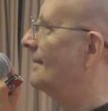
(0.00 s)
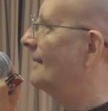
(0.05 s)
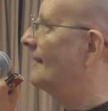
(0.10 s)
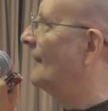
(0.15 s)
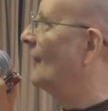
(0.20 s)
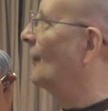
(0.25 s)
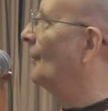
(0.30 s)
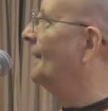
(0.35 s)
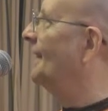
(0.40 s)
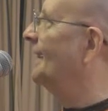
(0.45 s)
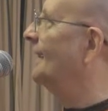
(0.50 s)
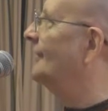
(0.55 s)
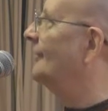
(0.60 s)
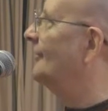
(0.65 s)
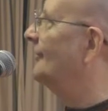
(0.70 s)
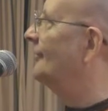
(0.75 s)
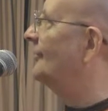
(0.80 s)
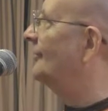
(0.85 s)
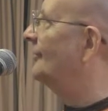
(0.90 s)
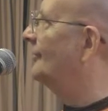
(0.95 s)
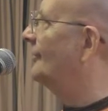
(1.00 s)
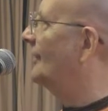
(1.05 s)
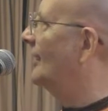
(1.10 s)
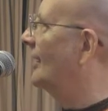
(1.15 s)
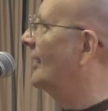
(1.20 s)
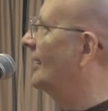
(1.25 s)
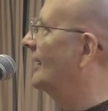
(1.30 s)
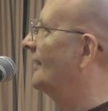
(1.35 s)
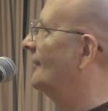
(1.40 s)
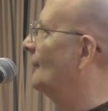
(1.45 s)
phobias
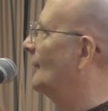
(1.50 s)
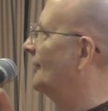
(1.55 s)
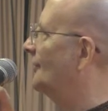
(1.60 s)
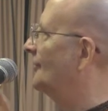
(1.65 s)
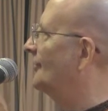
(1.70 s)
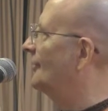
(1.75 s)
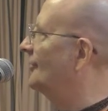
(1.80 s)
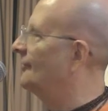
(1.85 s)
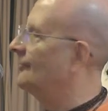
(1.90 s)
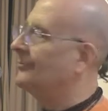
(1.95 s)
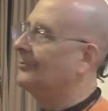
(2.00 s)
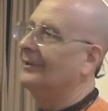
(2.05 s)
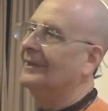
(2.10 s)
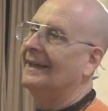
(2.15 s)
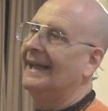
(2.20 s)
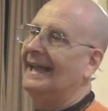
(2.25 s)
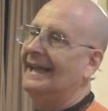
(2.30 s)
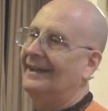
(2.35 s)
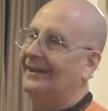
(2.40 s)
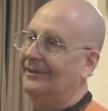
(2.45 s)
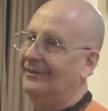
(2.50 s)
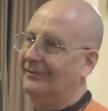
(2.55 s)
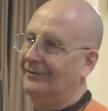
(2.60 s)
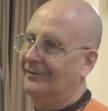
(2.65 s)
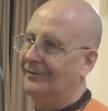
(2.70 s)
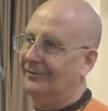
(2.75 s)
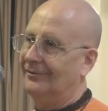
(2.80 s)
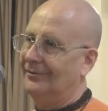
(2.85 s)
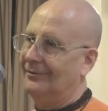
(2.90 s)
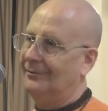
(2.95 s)
are, in one sense, related
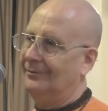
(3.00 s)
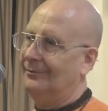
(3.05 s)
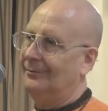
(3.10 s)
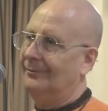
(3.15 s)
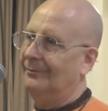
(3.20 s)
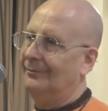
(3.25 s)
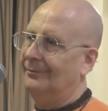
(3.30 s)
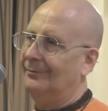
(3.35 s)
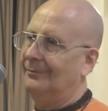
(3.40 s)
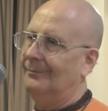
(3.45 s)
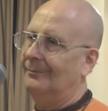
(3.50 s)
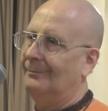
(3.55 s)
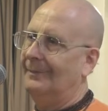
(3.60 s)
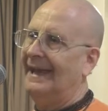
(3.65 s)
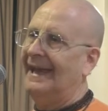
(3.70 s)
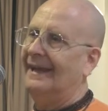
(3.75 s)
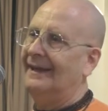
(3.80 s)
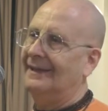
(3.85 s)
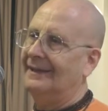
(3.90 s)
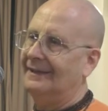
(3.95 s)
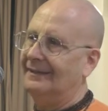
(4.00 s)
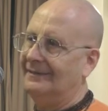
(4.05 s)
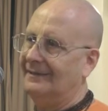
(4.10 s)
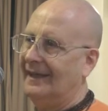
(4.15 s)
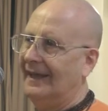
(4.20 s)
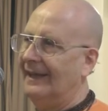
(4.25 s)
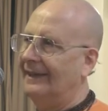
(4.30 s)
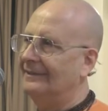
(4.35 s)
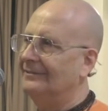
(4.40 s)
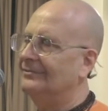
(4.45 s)
to panic
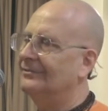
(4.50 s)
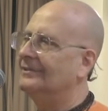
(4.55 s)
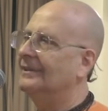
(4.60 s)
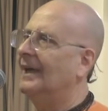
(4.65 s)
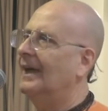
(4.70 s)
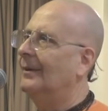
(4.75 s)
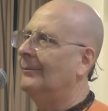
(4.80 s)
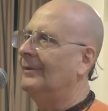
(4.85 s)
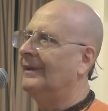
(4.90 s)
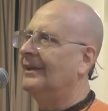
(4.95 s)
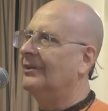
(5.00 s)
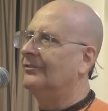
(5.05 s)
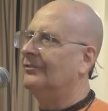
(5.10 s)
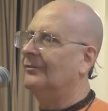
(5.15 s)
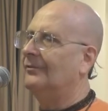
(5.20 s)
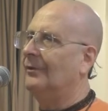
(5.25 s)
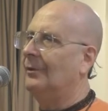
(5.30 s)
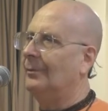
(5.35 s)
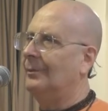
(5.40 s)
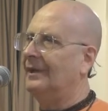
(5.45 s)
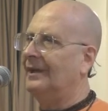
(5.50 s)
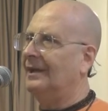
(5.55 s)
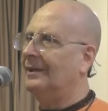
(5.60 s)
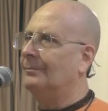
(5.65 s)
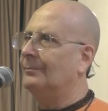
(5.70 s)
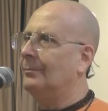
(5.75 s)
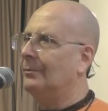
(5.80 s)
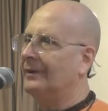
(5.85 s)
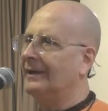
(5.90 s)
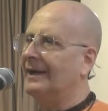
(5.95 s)
attacks, because a phobia
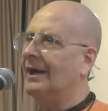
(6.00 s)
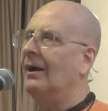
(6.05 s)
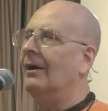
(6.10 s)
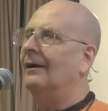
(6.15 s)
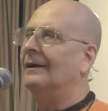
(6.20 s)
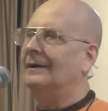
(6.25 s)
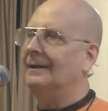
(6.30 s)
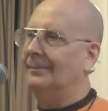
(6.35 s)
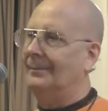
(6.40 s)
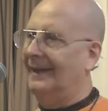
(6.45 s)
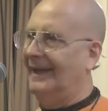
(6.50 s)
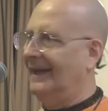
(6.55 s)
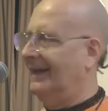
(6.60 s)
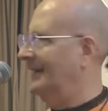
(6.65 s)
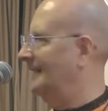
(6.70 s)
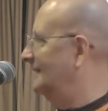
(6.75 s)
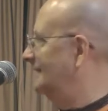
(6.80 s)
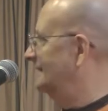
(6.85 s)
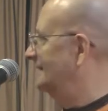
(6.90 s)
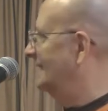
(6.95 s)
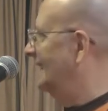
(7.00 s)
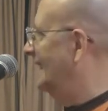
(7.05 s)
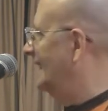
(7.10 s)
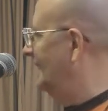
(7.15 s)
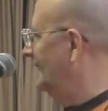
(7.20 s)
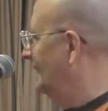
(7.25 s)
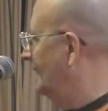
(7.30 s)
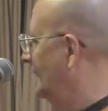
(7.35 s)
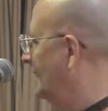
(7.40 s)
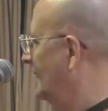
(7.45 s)
can bring on a panic attack,
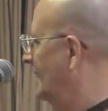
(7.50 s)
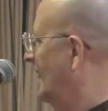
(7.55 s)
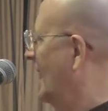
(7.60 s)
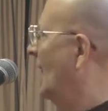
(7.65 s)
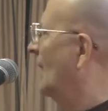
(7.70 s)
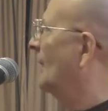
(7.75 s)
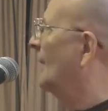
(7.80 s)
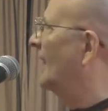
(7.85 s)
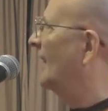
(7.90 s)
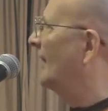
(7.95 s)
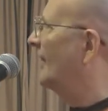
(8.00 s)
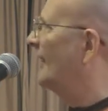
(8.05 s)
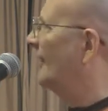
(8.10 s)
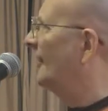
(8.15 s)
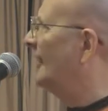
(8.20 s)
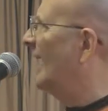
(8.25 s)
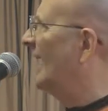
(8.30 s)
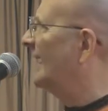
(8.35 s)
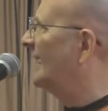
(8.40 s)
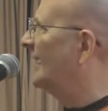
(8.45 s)
but they're not